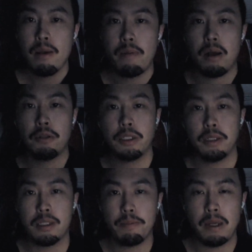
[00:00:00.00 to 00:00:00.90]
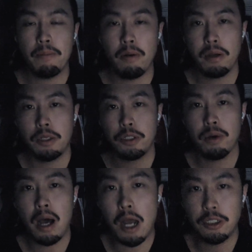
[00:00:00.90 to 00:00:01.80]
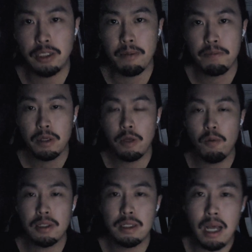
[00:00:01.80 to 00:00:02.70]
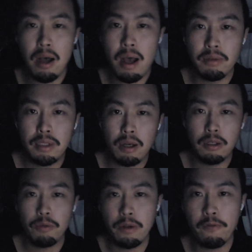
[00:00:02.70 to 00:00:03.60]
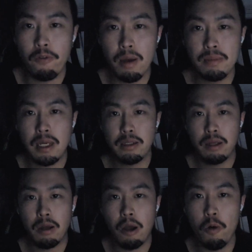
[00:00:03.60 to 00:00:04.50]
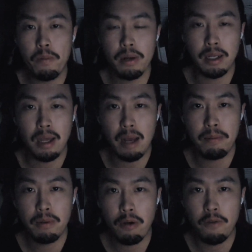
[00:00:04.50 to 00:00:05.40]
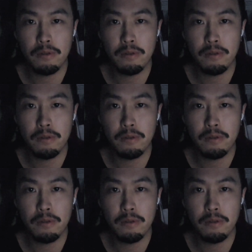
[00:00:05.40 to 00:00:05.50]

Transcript: plunging its people into hardship. It was not until the reforms and the opening up of